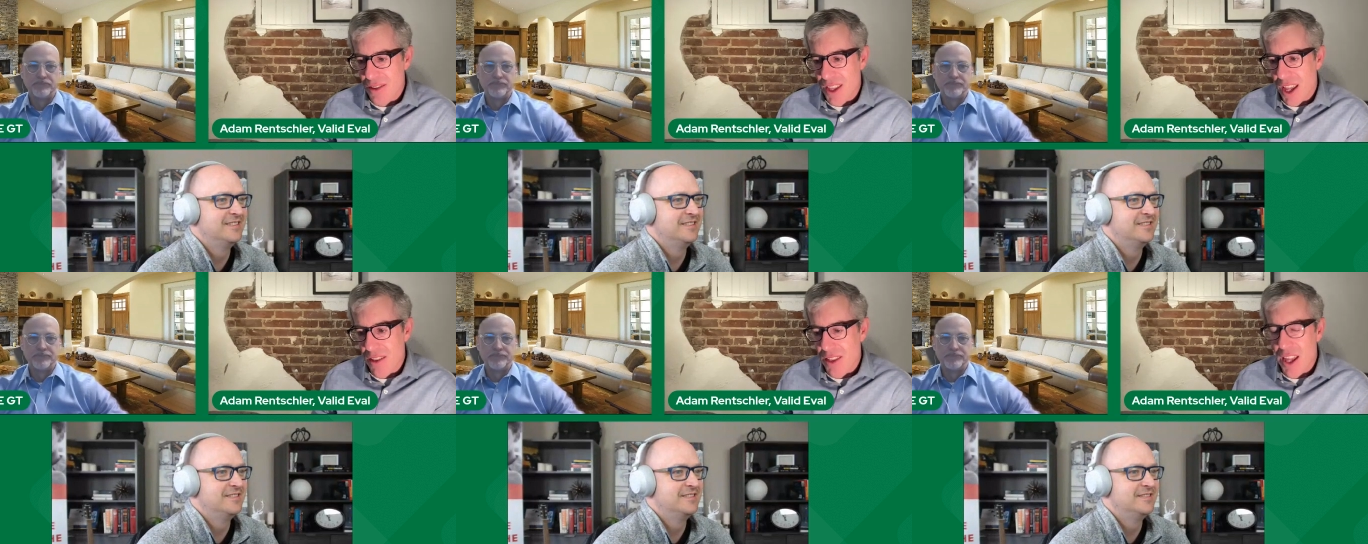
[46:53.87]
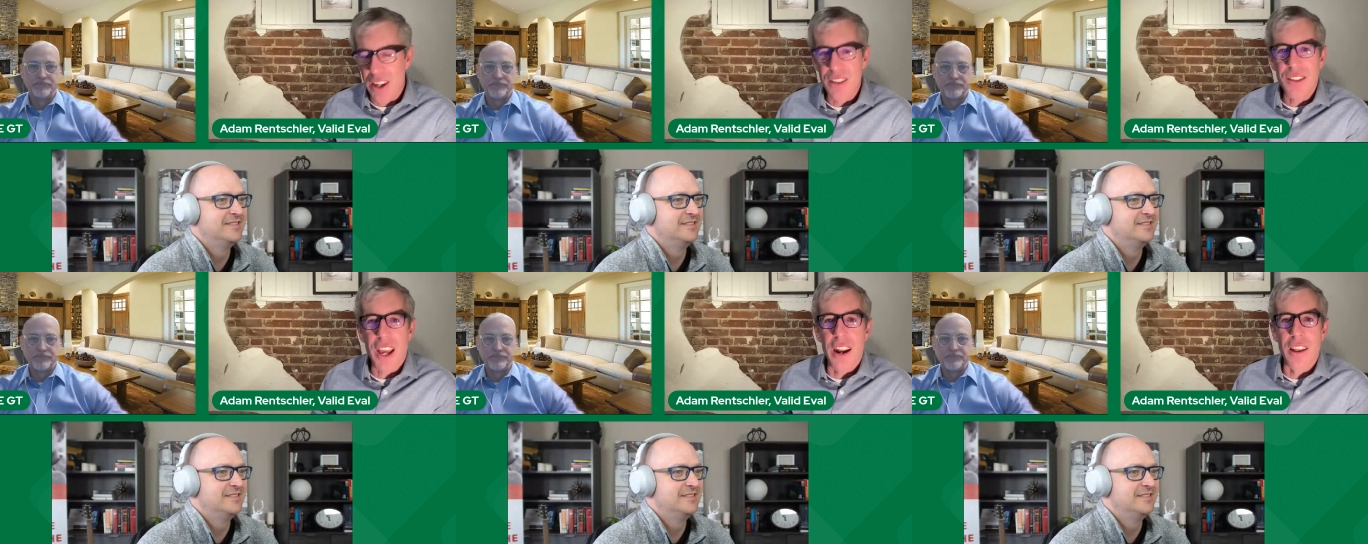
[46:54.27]
Speaker 1: that that
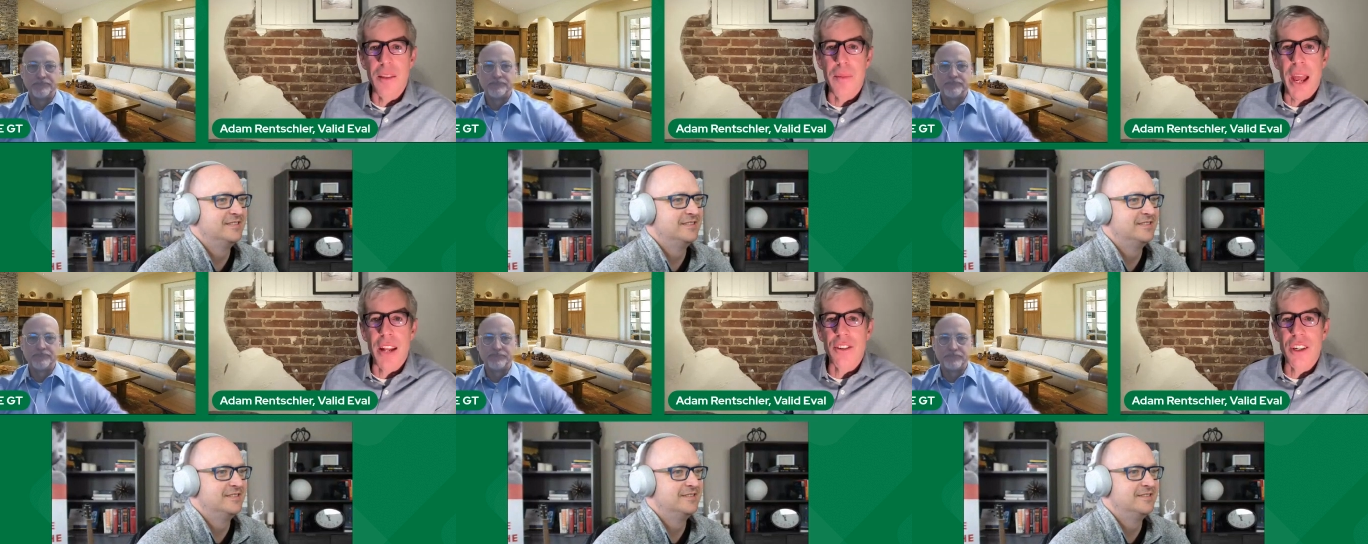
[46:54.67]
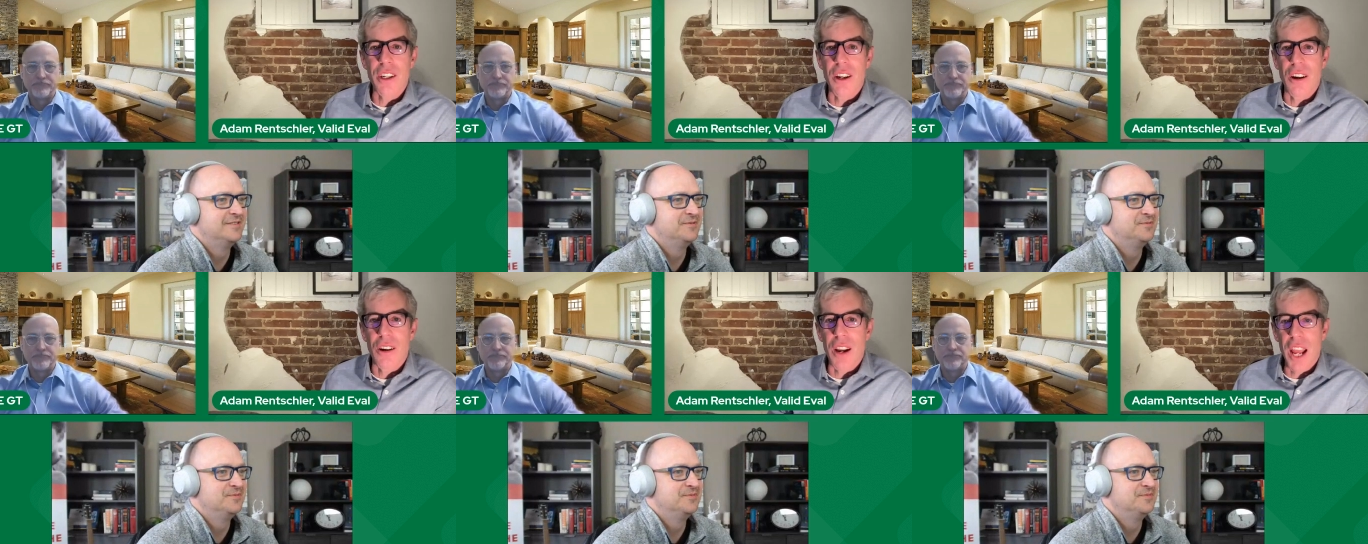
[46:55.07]
is kind of the magic
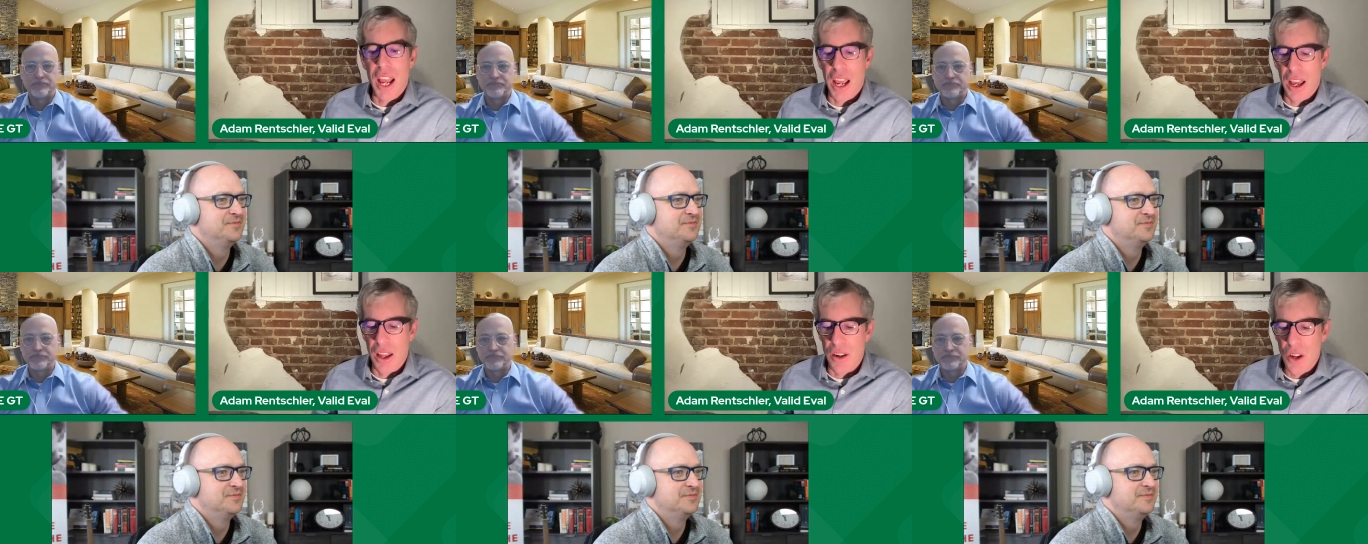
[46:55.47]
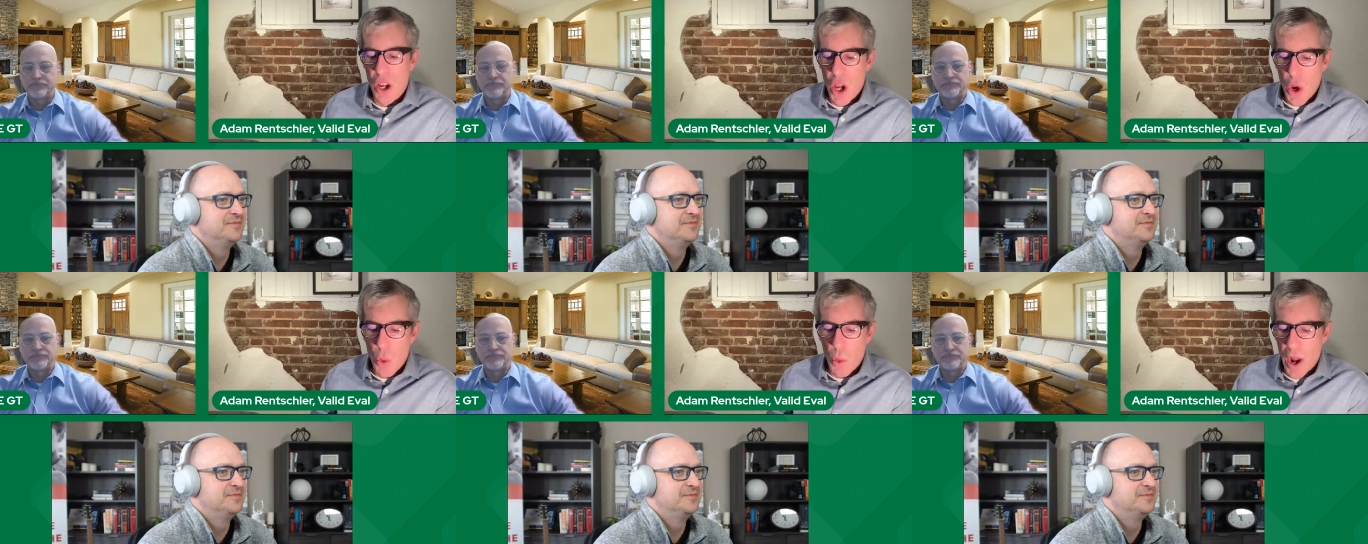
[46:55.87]
here. And
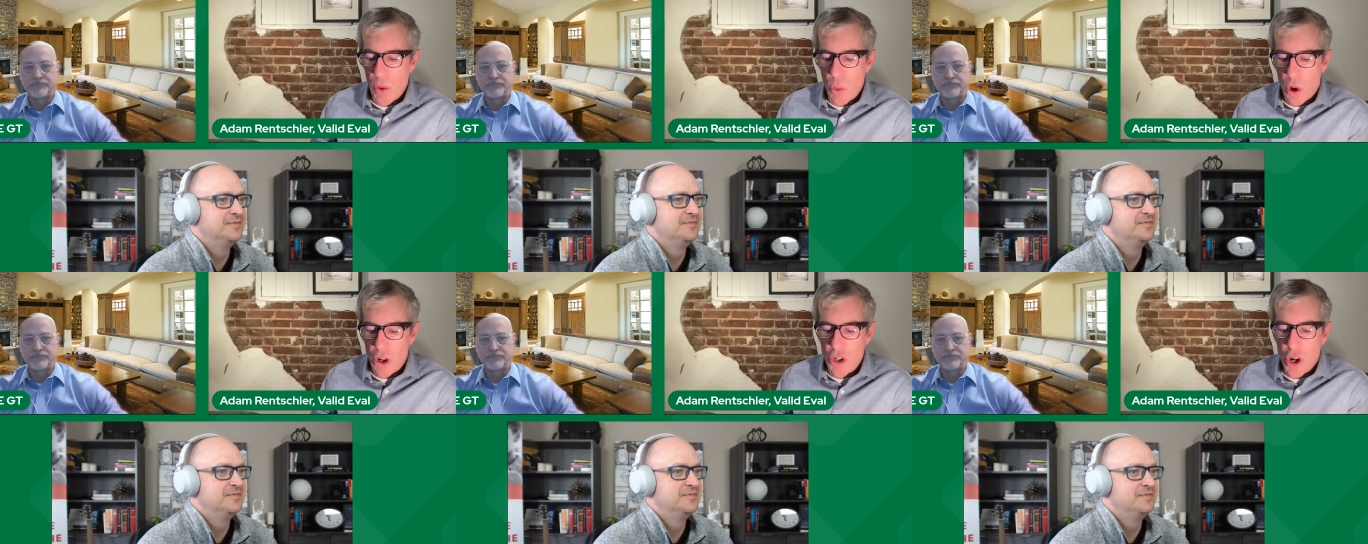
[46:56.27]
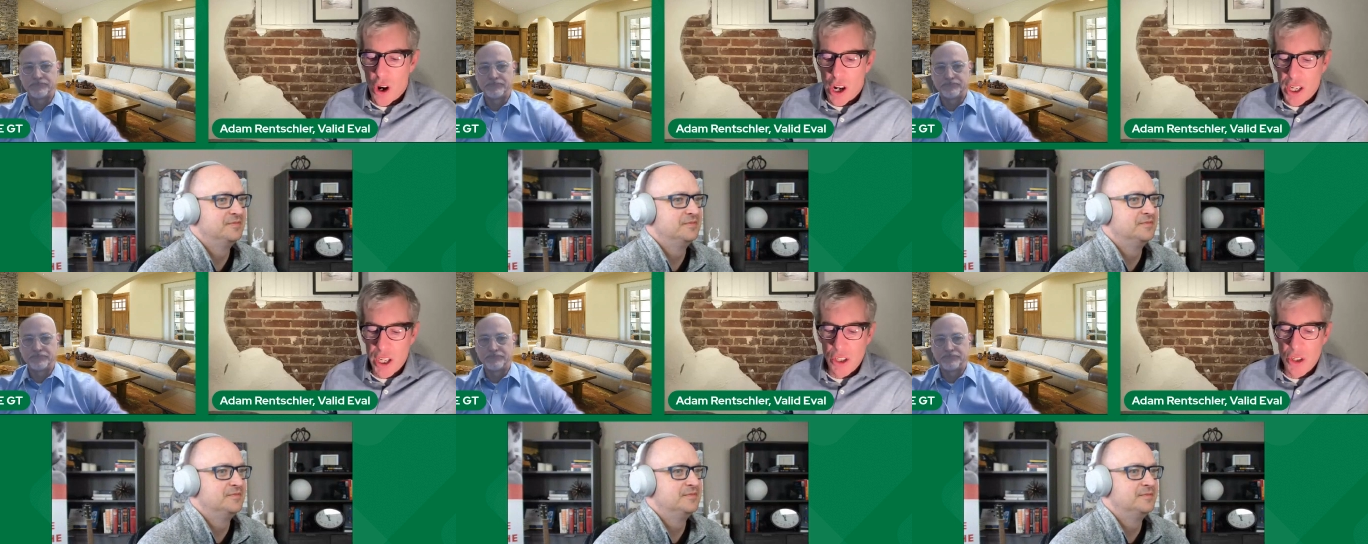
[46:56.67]
when we're
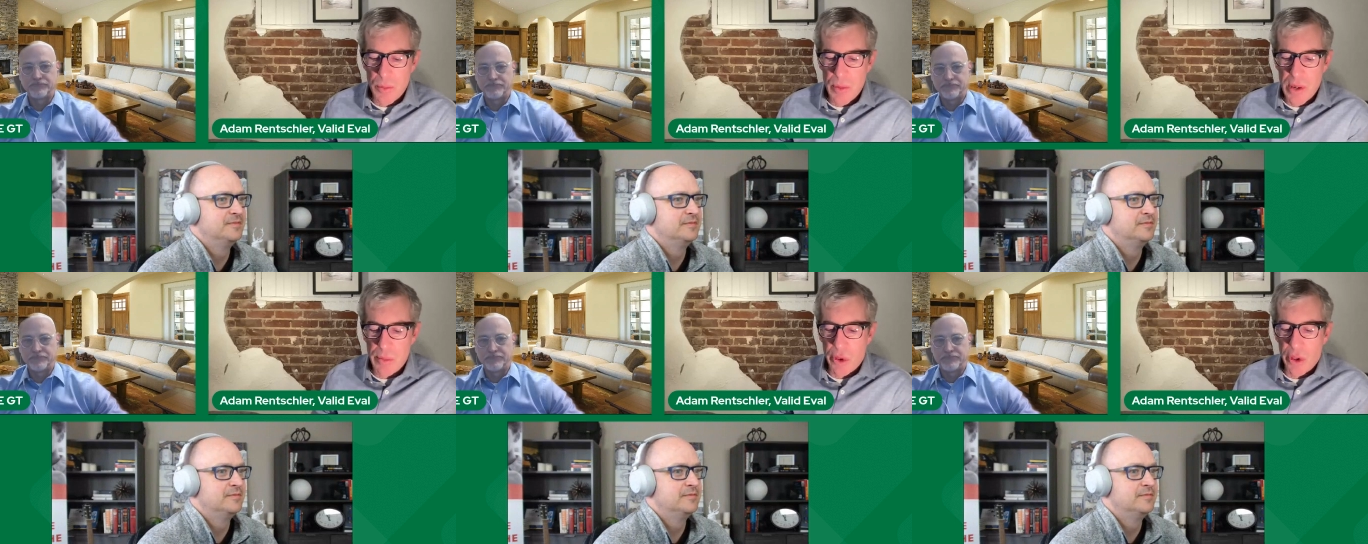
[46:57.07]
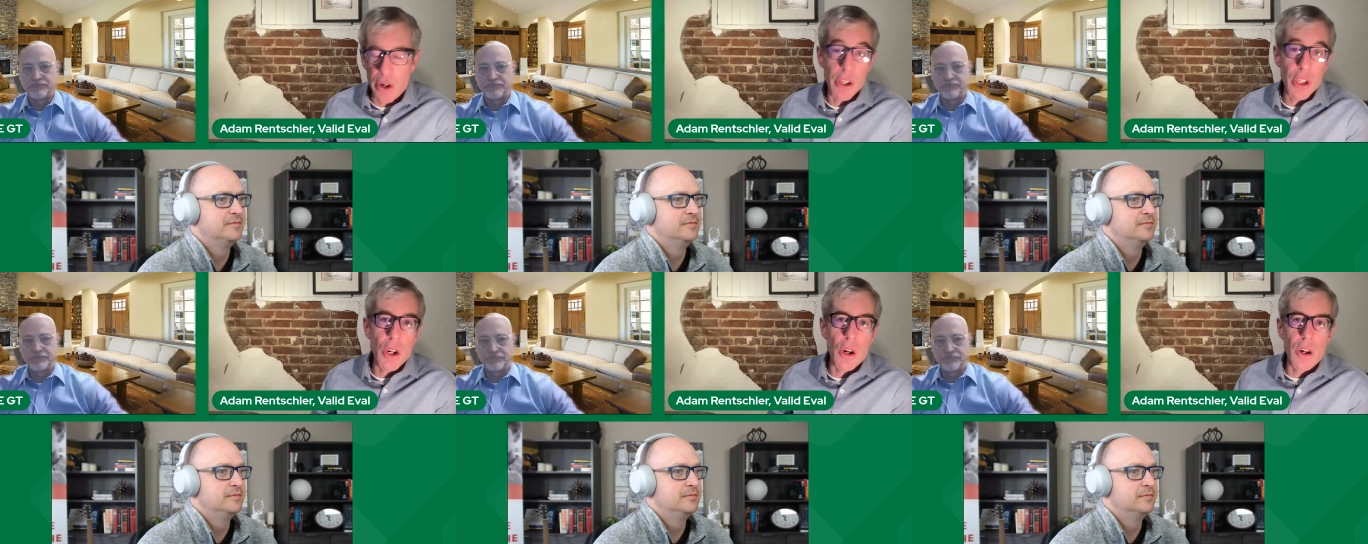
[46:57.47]
talking to people that
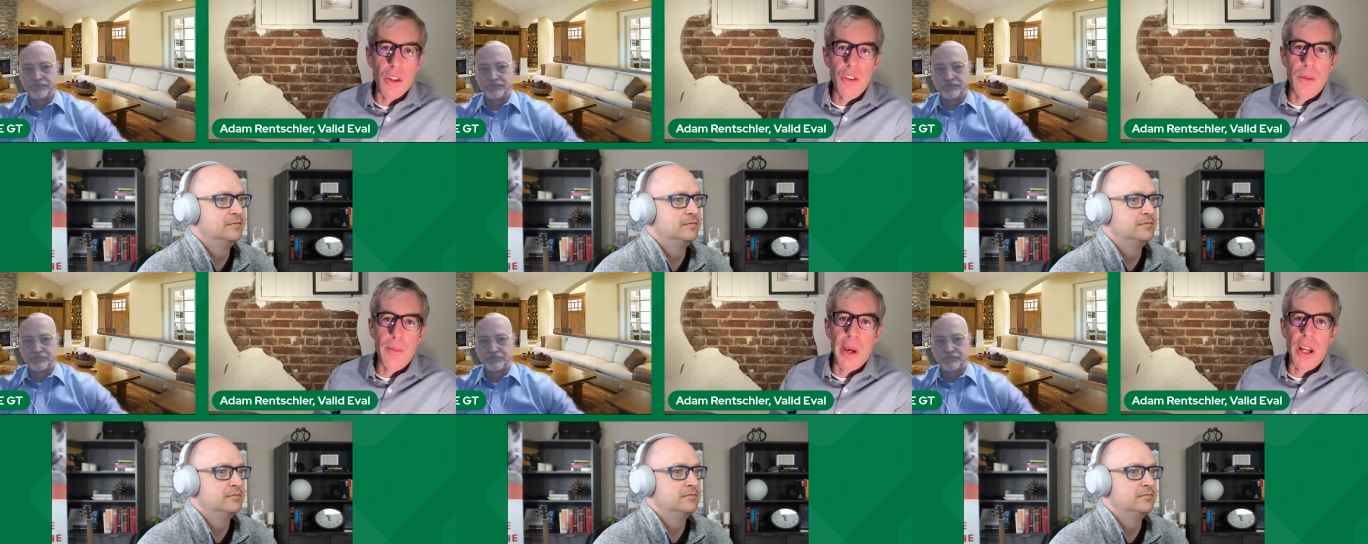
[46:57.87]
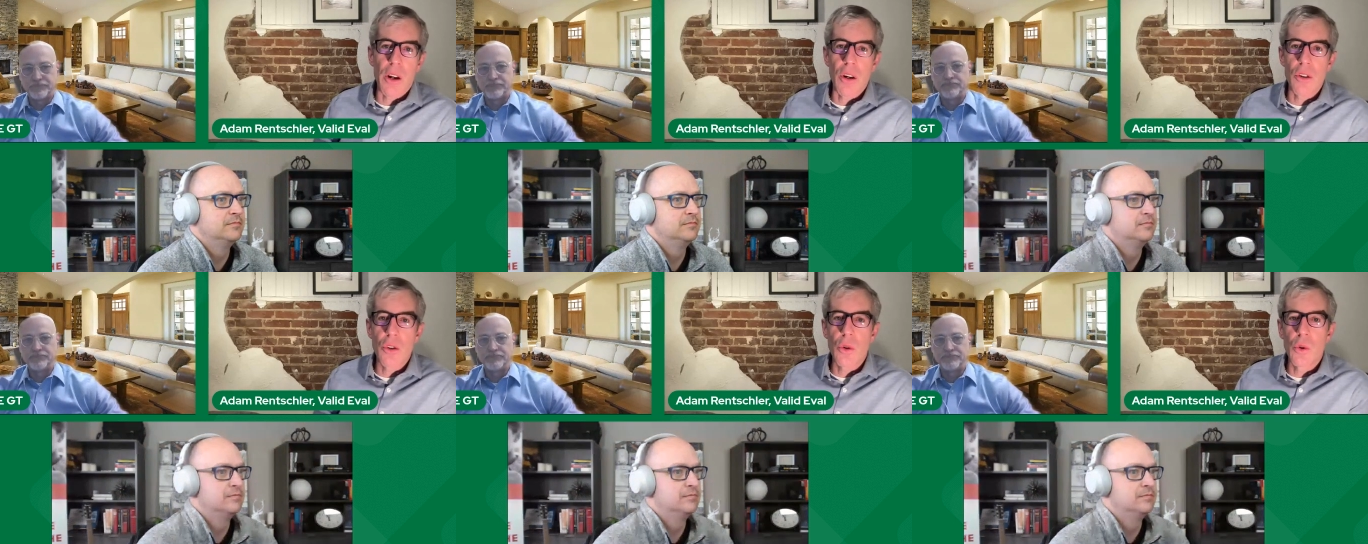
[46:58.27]
are curious about
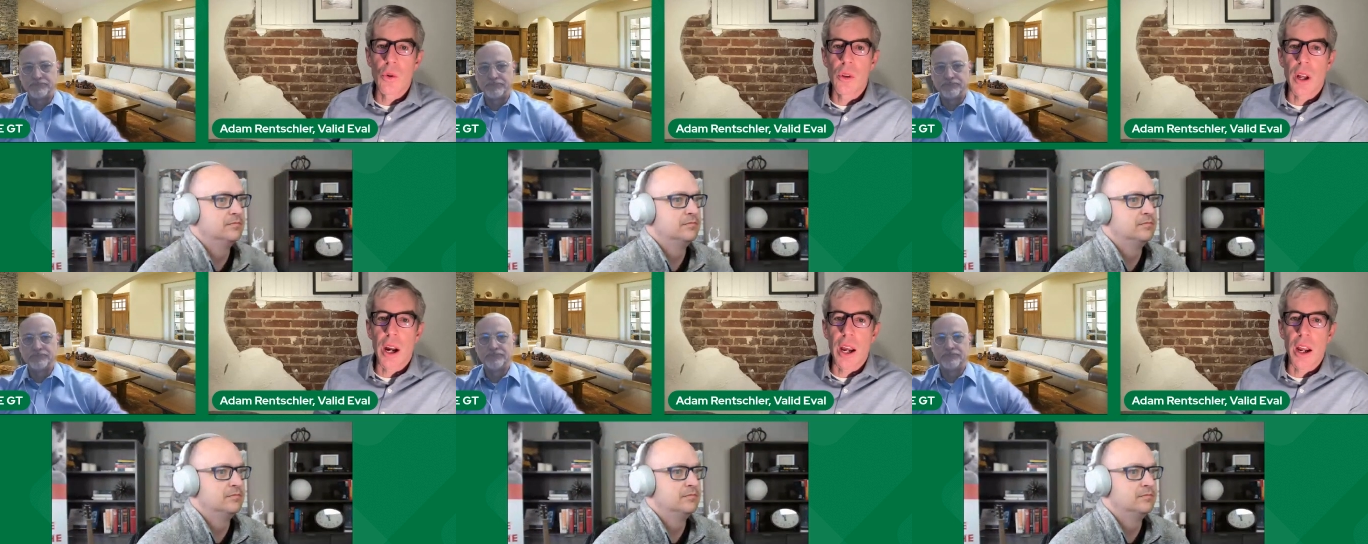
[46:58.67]
our tool,